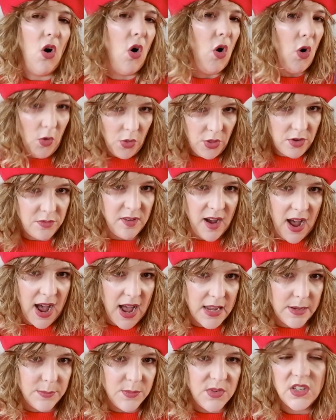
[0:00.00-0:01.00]
all the
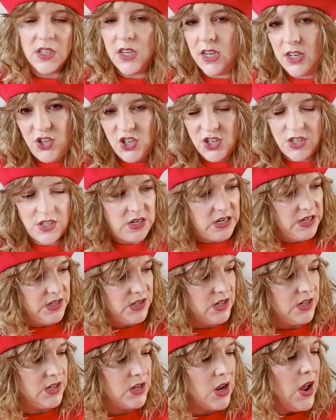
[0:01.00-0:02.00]
vibes. It just
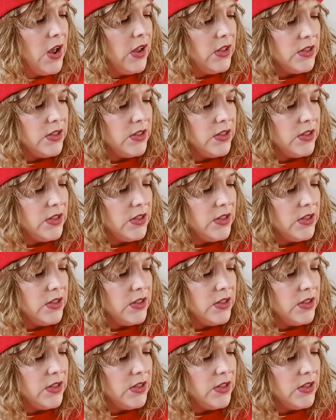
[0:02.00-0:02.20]
isn't.